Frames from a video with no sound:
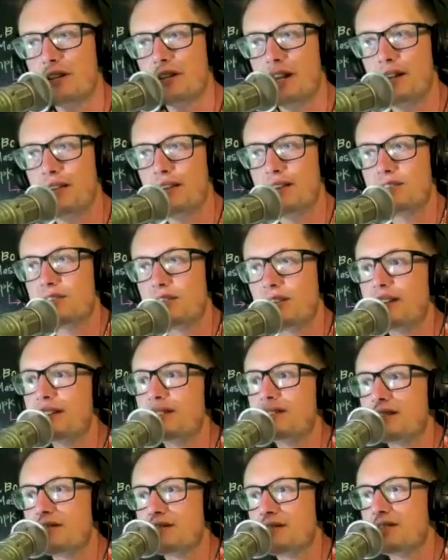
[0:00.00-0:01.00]
And this
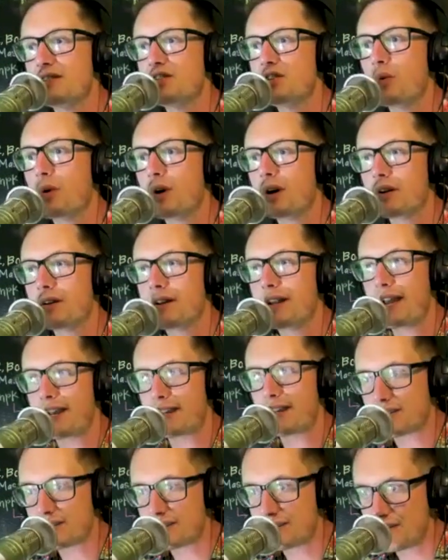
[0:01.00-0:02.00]
leads us into our
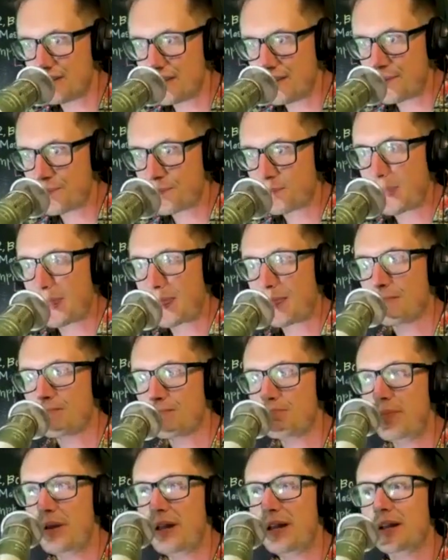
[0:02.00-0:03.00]
next
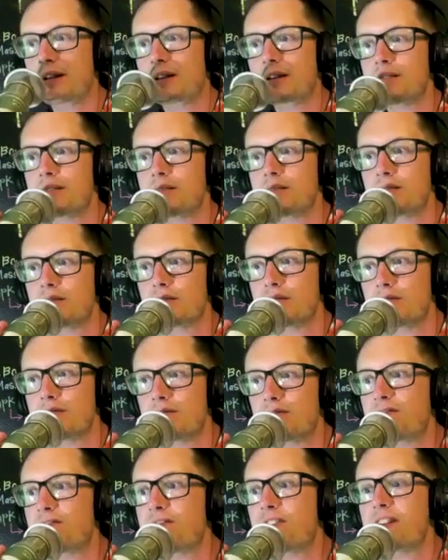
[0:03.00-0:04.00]
big
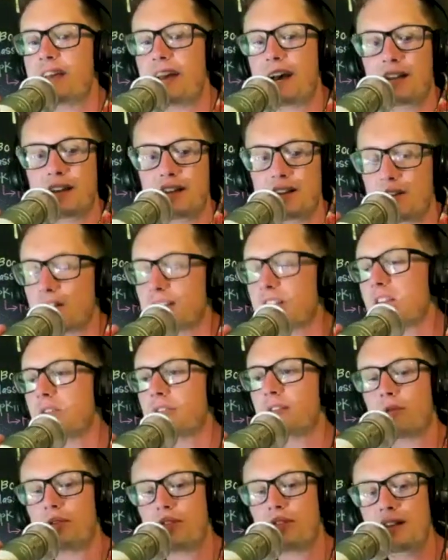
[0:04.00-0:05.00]
finale.
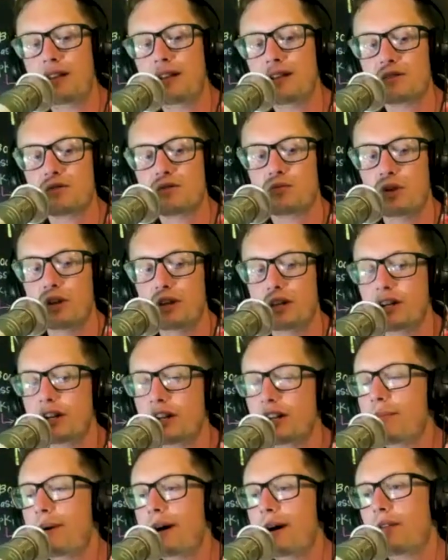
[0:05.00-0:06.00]
The thing that's really
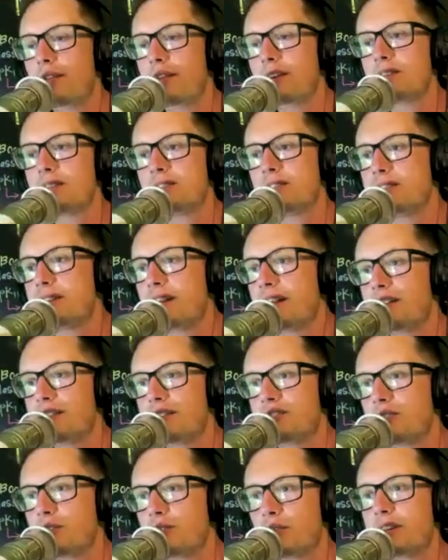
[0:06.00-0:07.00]
good about this entire
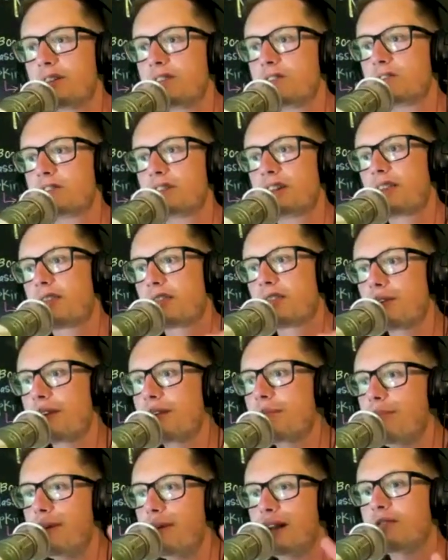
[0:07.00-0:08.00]
story is there's like 3
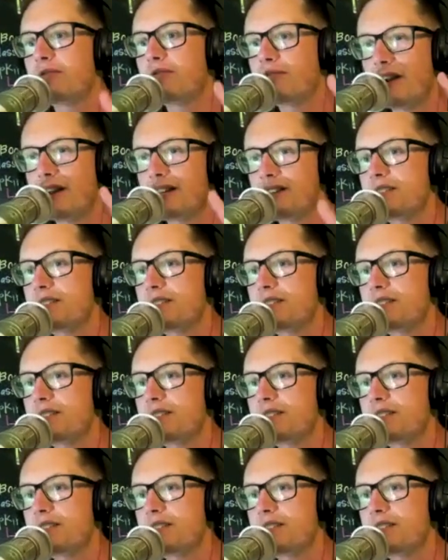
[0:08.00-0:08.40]
big fight